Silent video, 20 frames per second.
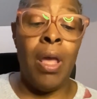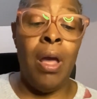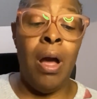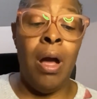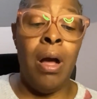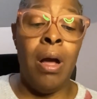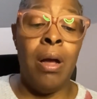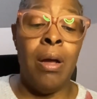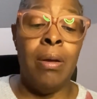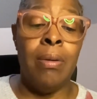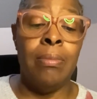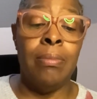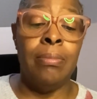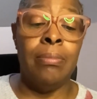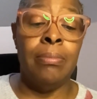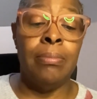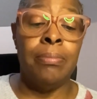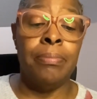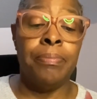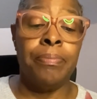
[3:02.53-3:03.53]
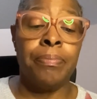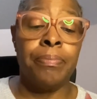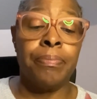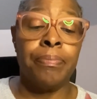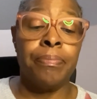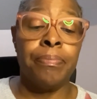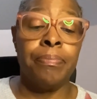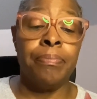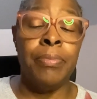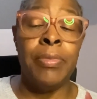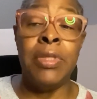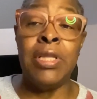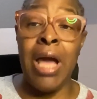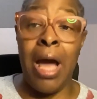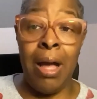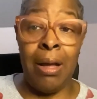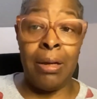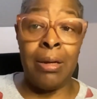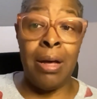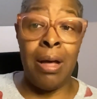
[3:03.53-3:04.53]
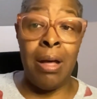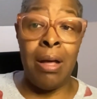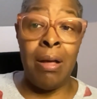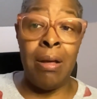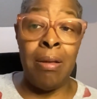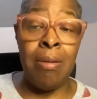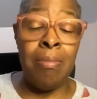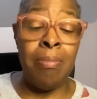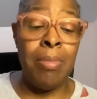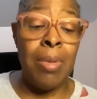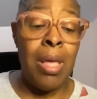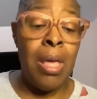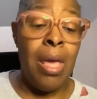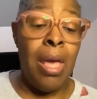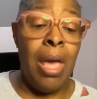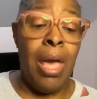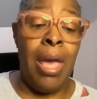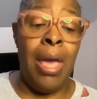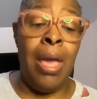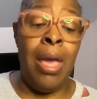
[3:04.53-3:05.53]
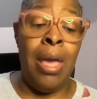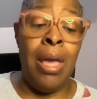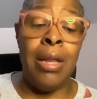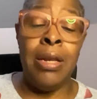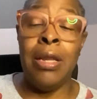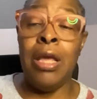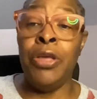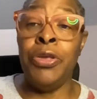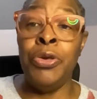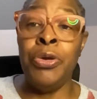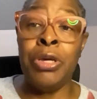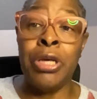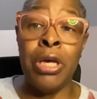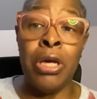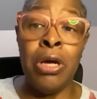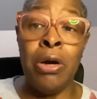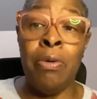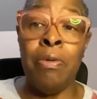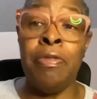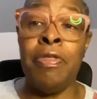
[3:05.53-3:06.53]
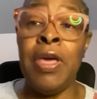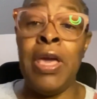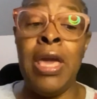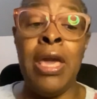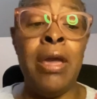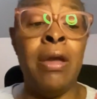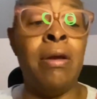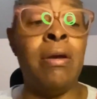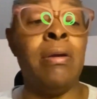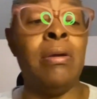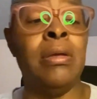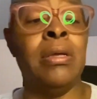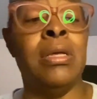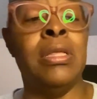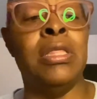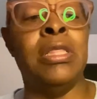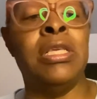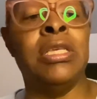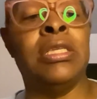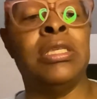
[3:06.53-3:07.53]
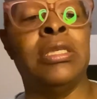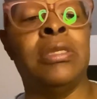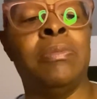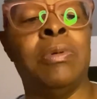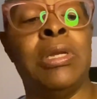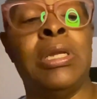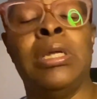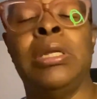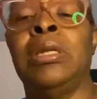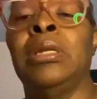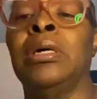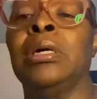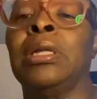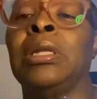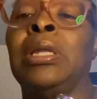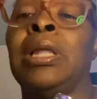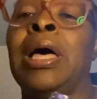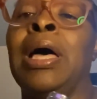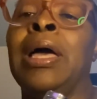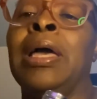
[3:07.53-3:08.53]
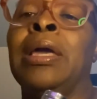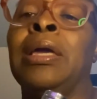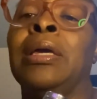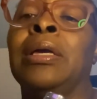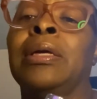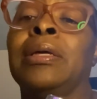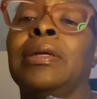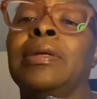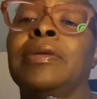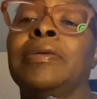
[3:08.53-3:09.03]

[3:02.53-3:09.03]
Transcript: um .com, and you can go there. This is what it looked like.